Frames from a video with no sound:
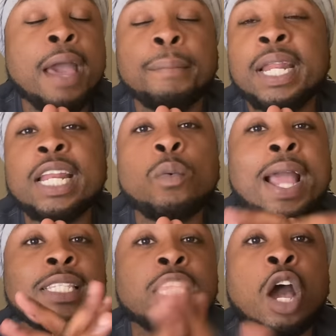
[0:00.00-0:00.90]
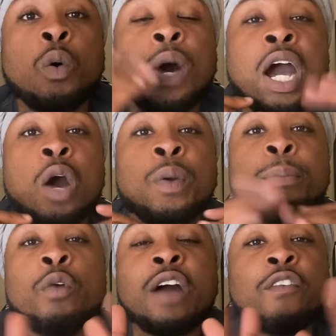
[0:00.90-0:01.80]
But anyway, so we
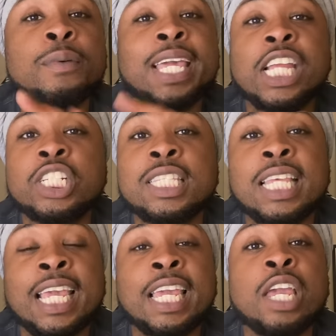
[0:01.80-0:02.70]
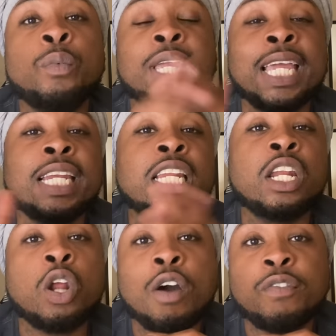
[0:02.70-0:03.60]
move on from the kitchen scene, and we ended
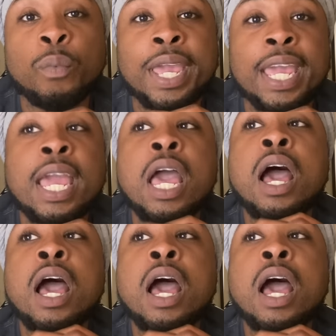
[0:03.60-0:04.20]
it off with